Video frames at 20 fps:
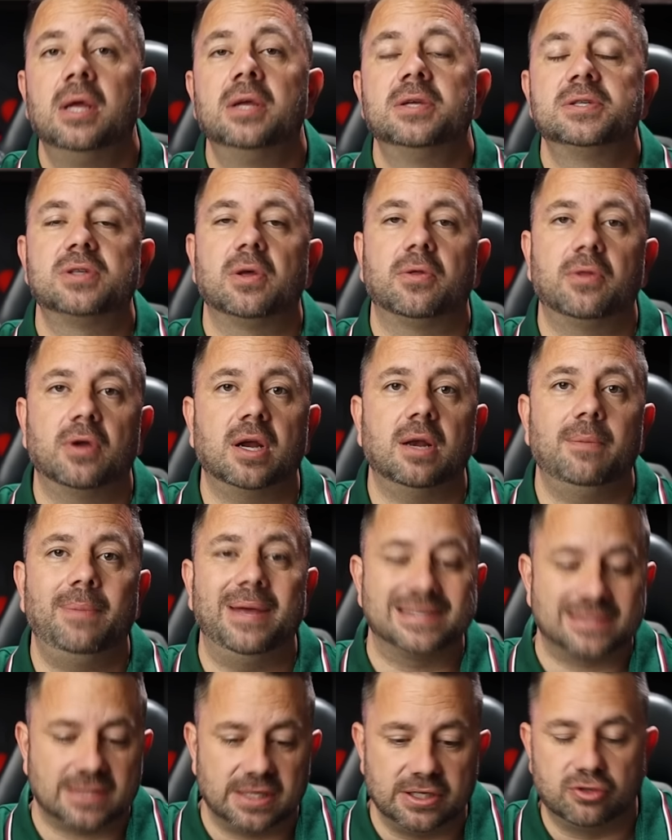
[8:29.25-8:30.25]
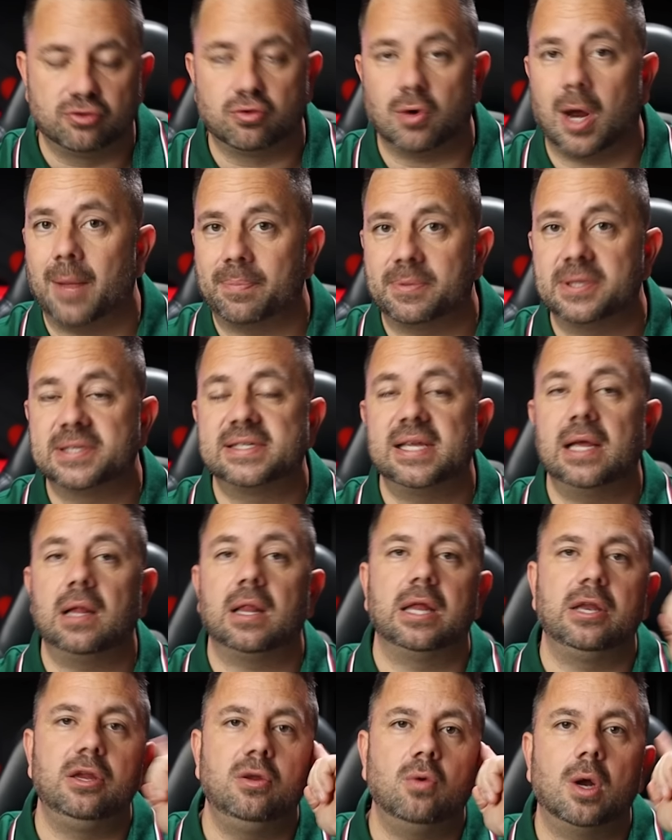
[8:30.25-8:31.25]
So they're going to basically drop the sale.
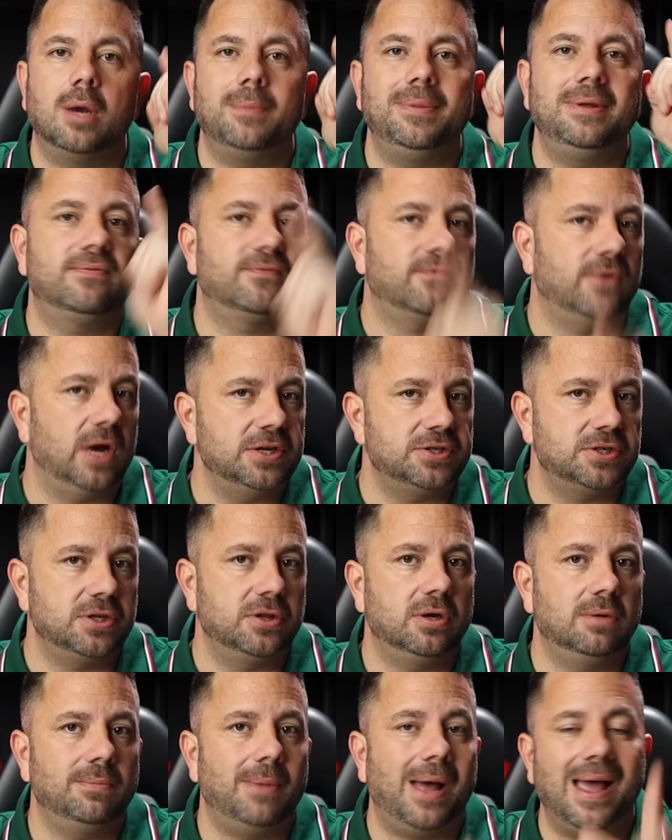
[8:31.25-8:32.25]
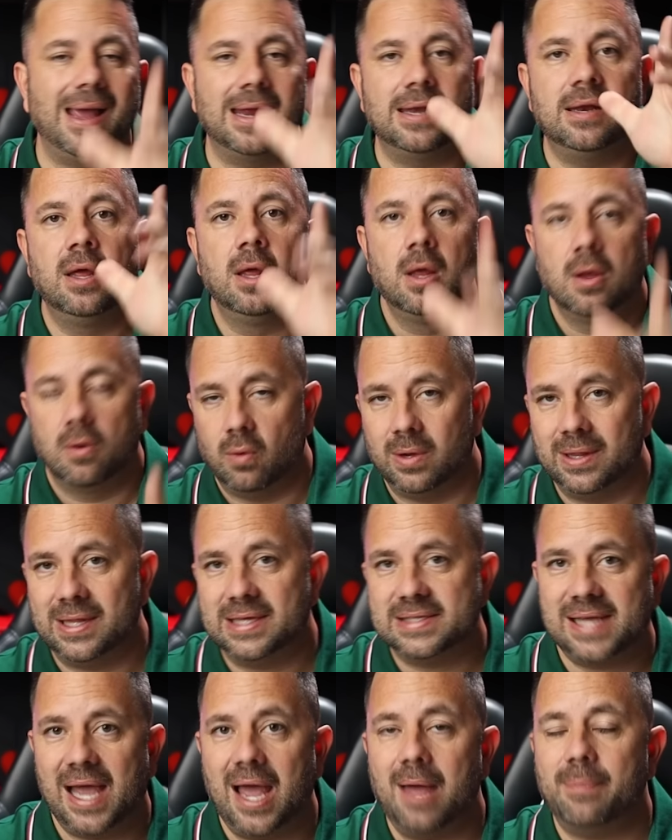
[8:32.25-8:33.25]
And you want to be fresh in their mind when
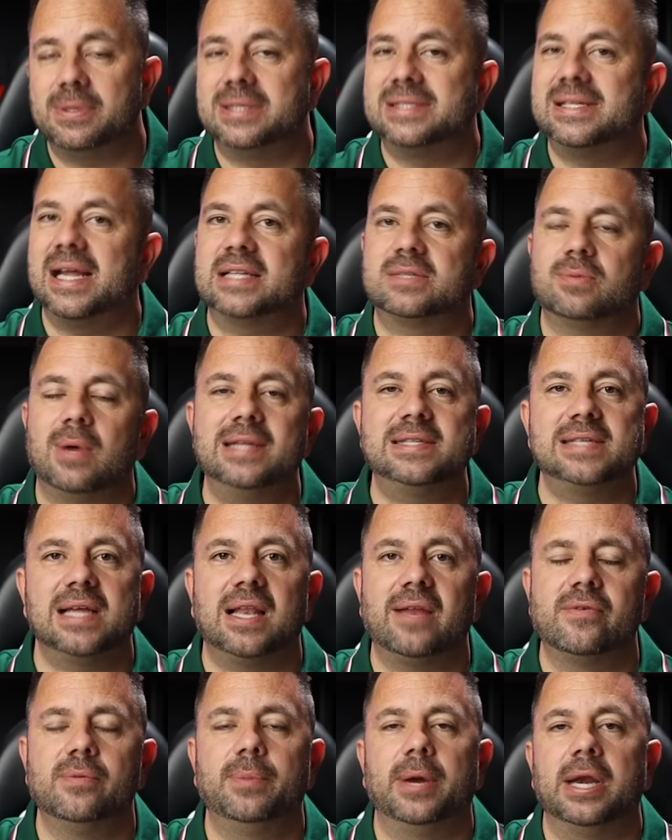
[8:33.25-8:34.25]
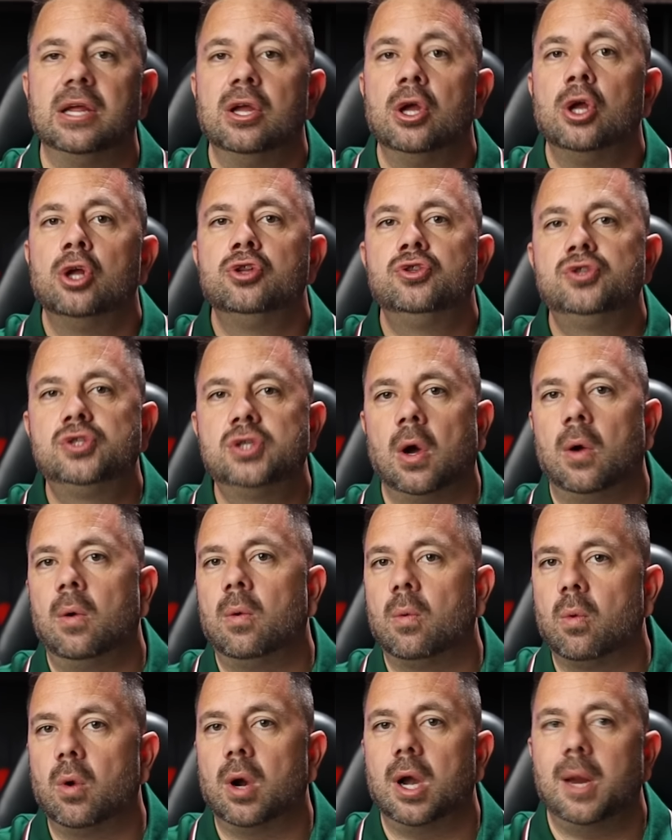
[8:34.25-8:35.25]
this happens. That's why I tell everybody,
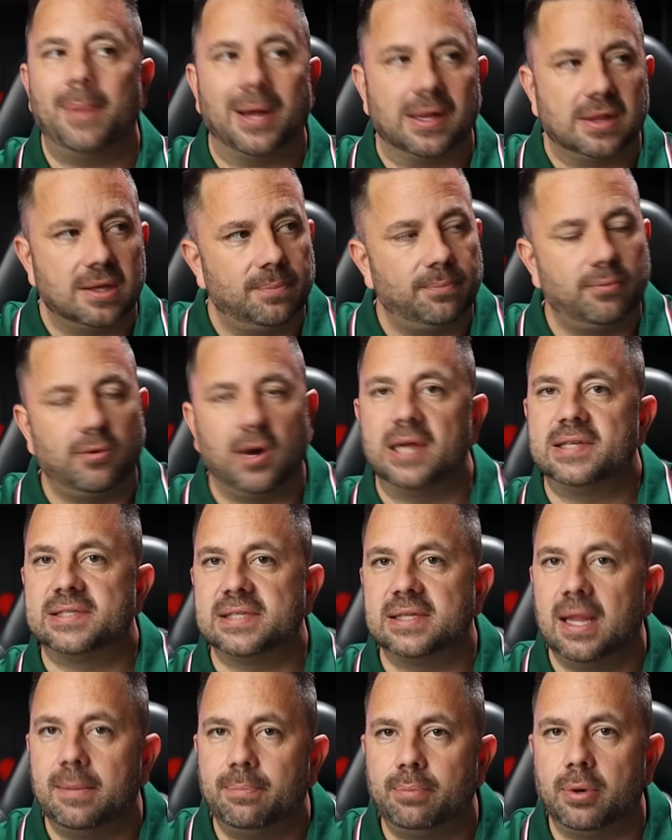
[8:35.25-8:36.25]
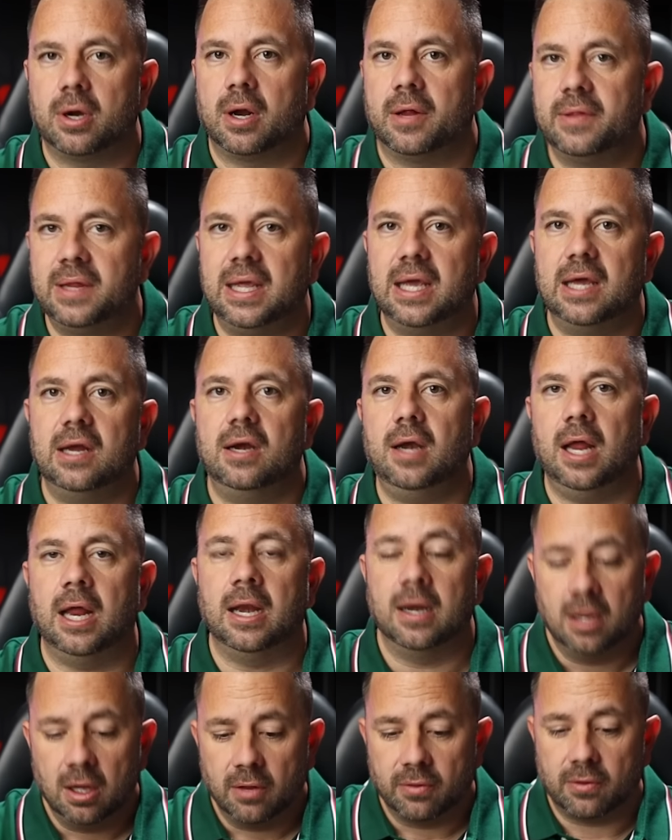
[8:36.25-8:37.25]
don't worry about the pricing they put on the
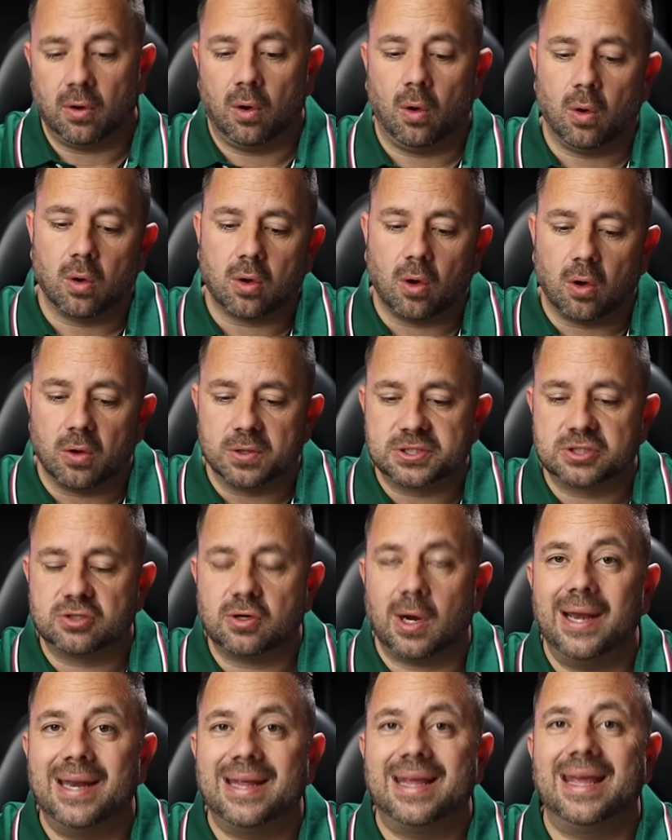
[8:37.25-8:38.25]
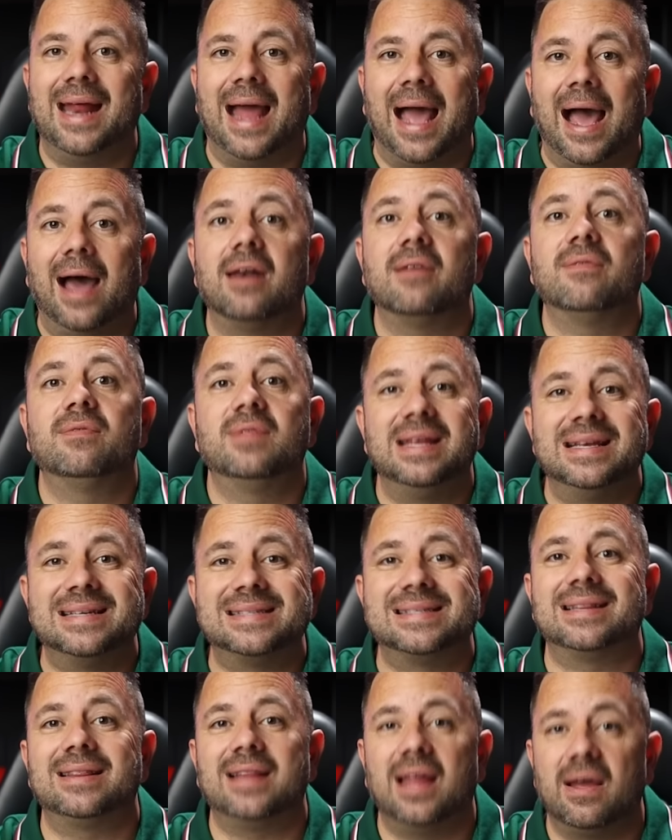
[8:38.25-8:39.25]
internet. Their whole goal is trying to get out of
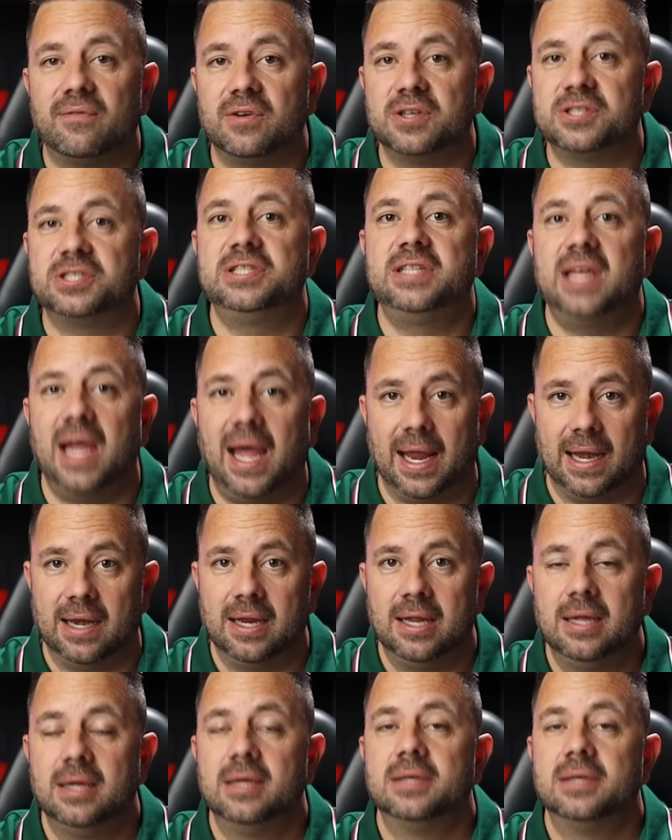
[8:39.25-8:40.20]
this leveraged debt.